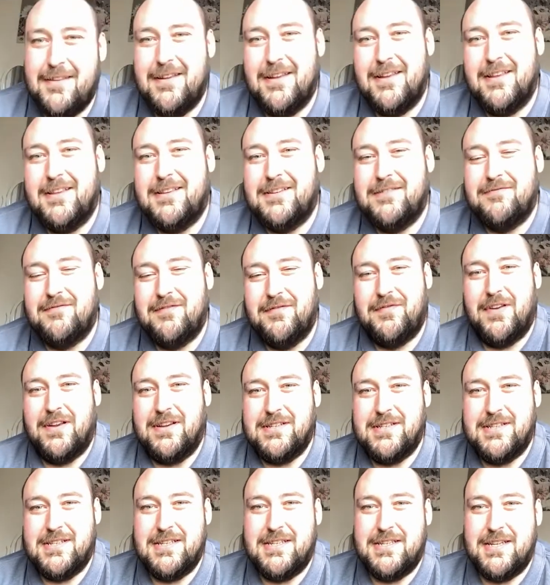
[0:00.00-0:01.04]
it's
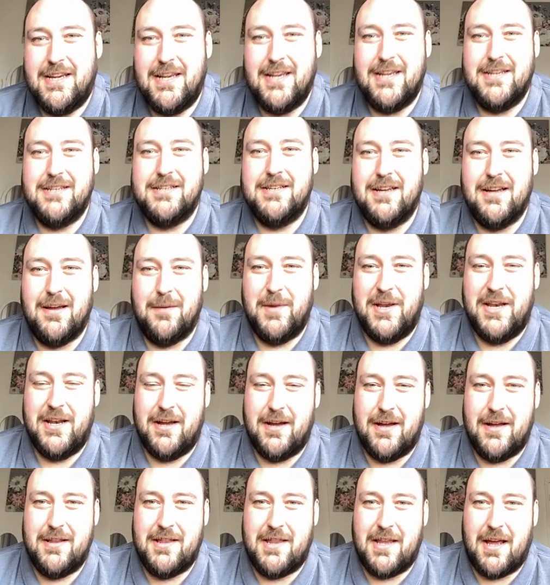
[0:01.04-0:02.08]
refreshing to see, isn't it? I mean,
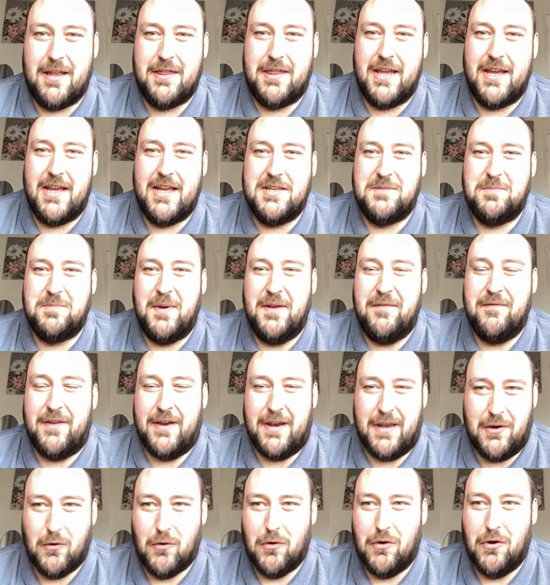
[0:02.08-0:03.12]
I think it's been
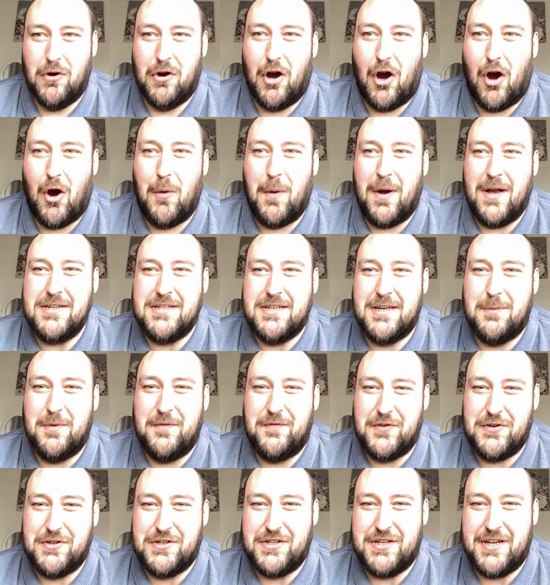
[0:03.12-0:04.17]
very gung-ho, hasn't it? We've
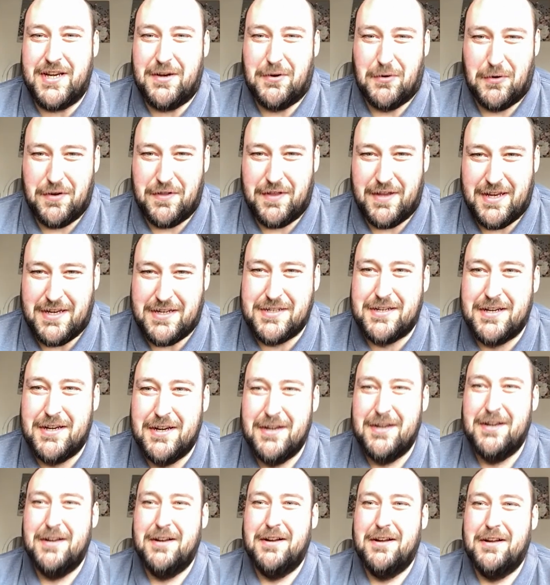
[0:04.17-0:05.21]
just seen all of these
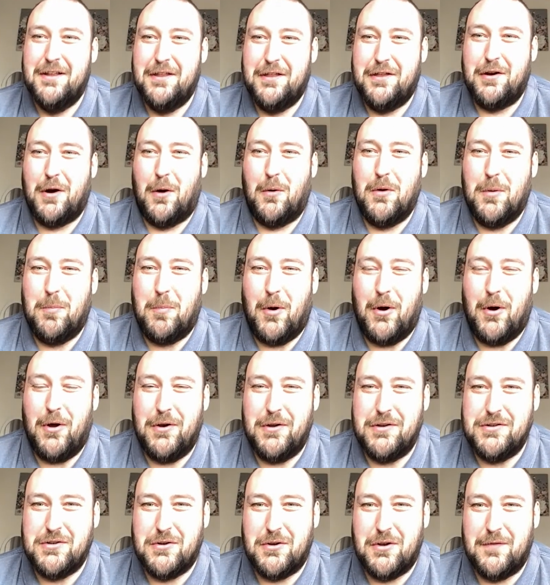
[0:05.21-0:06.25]
thrown upon
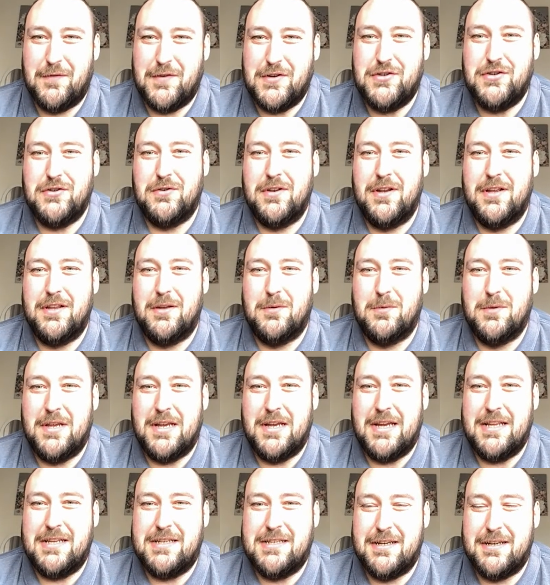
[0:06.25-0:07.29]
us all of a sudden. I don't
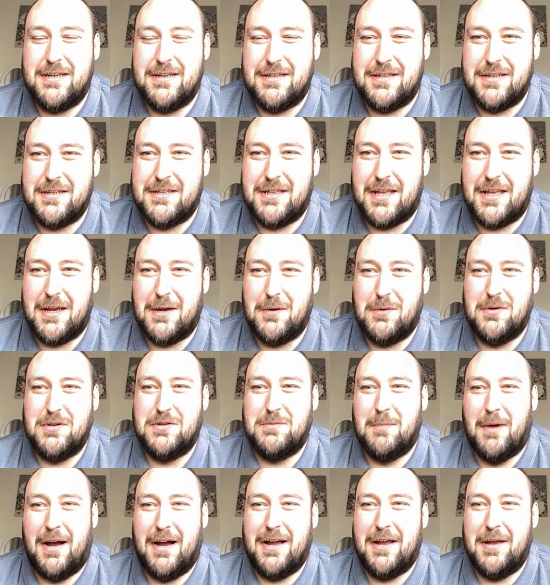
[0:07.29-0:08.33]
think it's a distinguished
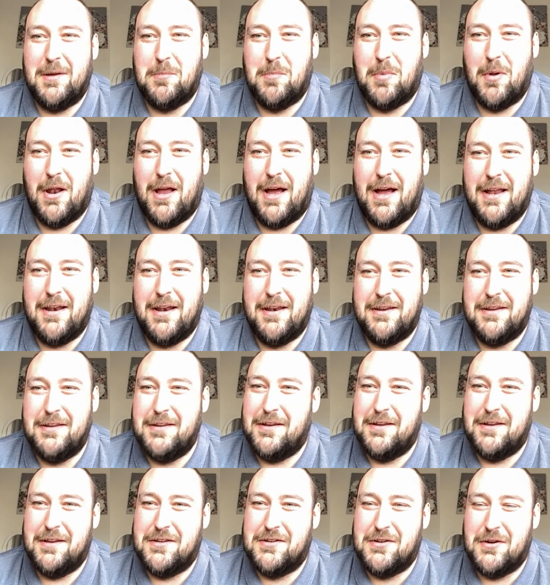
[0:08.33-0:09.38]
marketing plan.
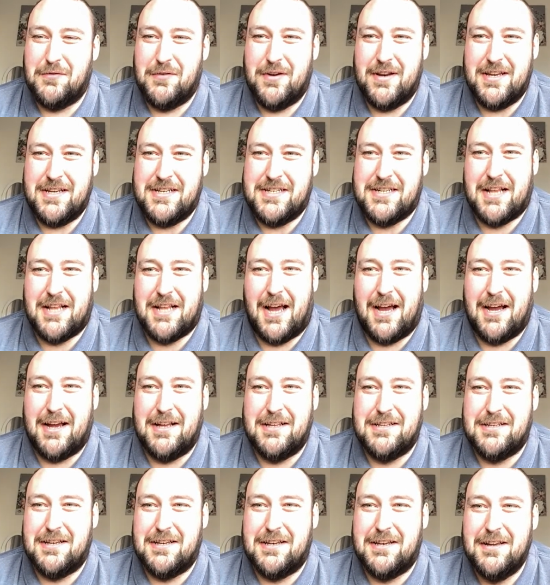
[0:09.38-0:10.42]
It's not really
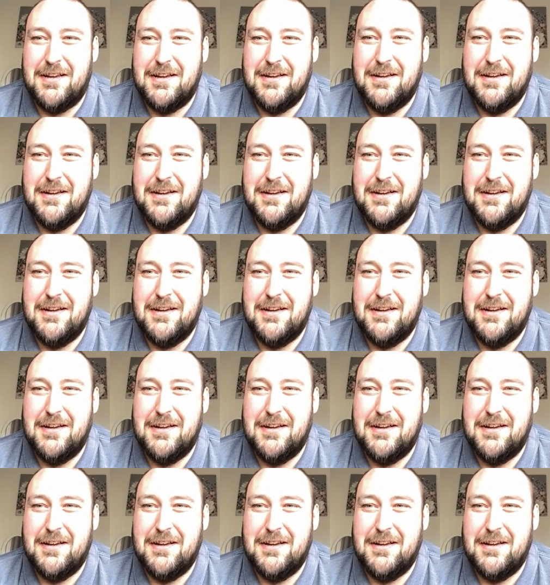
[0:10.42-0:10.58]
staggered, and